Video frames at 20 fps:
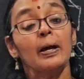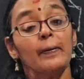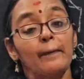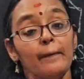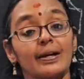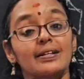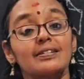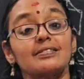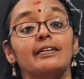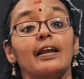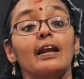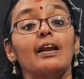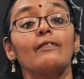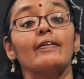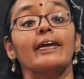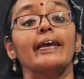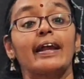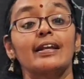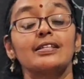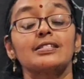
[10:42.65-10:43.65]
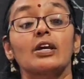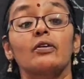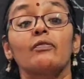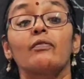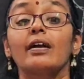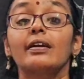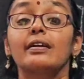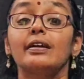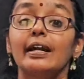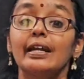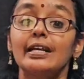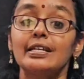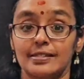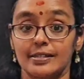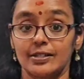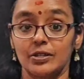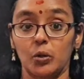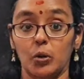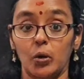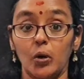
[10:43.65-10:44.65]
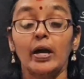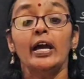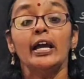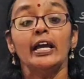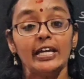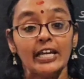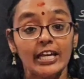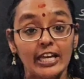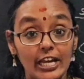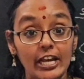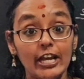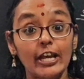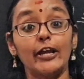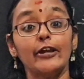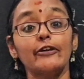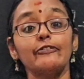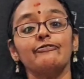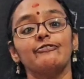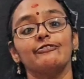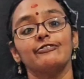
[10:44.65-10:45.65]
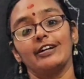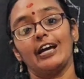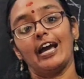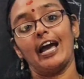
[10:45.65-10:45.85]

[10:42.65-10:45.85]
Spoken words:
but still we can say work done is 0 if